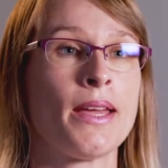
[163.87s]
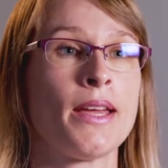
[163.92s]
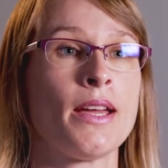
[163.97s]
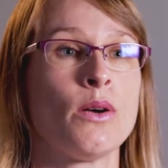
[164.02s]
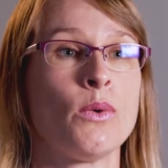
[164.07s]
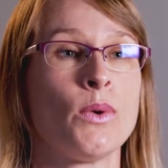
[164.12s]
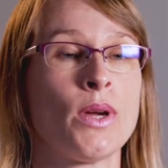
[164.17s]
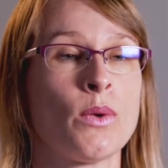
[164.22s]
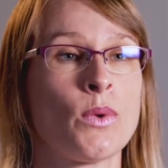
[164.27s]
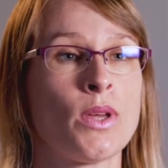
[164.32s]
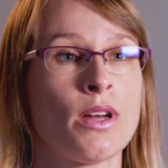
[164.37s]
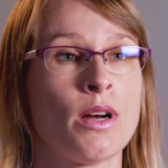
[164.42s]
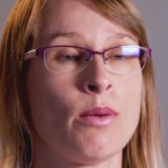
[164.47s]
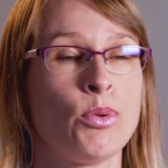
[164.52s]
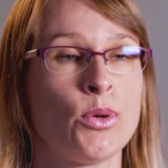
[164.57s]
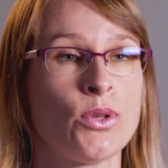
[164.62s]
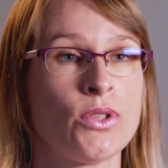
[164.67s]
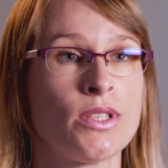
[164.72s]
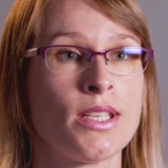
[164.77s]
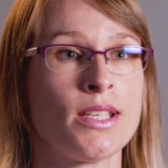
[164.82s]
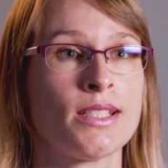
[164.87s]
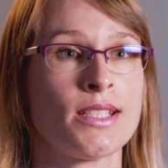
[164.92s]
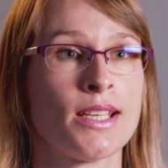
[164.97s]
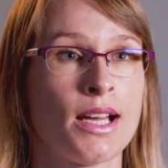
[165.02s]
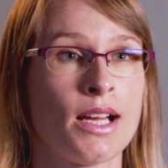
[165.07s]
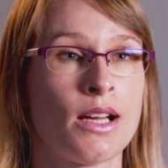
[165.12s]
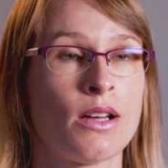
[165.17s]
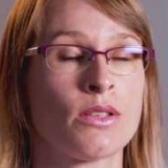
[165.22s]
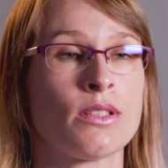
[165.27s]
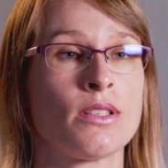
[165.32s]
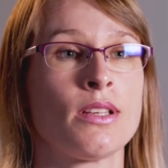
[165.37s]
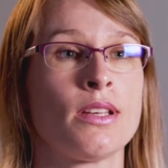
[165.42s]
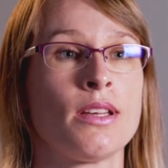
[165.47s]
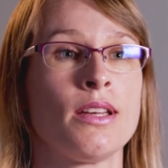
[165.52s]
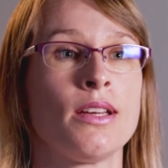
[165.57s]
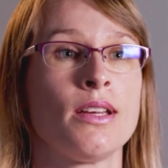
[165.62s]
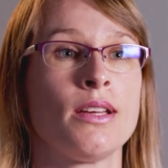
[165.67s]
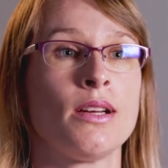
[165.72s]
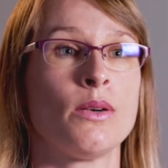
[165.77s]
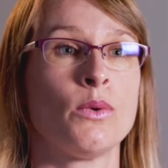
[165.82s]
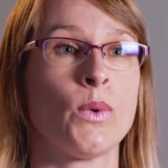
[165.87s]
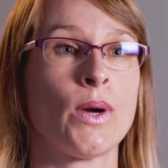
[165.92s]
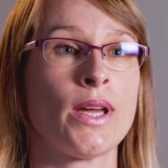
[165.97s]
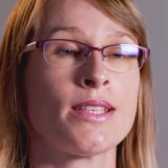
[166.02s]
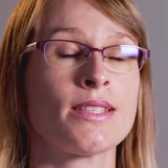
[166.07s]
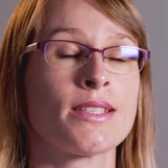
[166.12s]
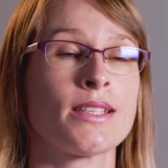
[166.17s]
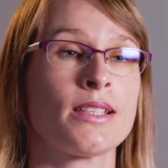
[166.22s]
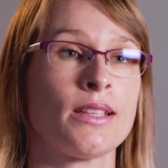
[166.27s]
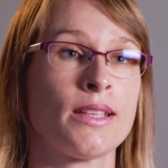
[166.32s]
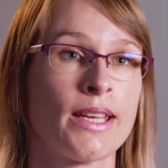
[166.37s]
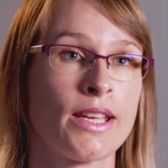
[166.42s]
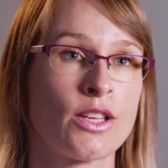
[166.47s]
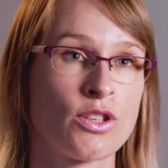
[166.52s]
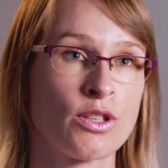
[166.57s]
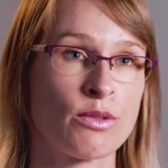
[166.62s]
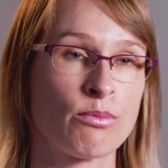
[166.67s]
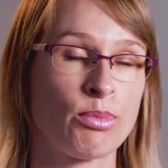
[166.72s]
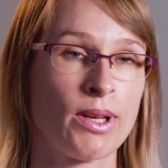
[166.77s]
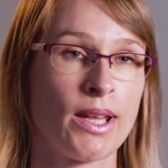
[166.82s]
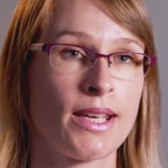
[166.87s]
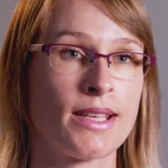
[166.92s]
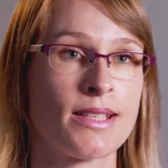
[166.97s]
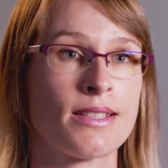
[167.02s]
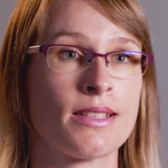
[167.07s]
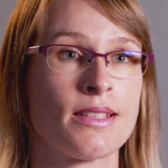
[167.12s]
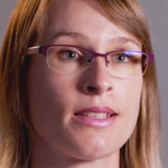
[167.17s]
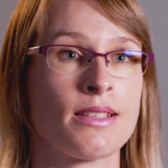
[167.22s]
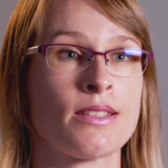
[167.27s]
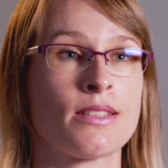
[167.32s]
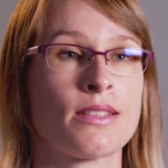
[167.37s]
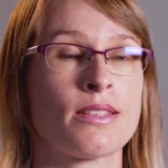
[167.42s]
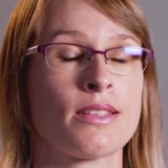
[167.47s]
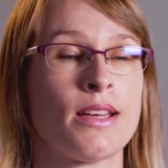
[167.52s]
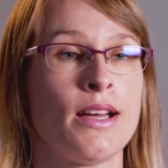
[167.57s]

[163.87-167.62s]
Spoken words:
where we are putting down waste collection places,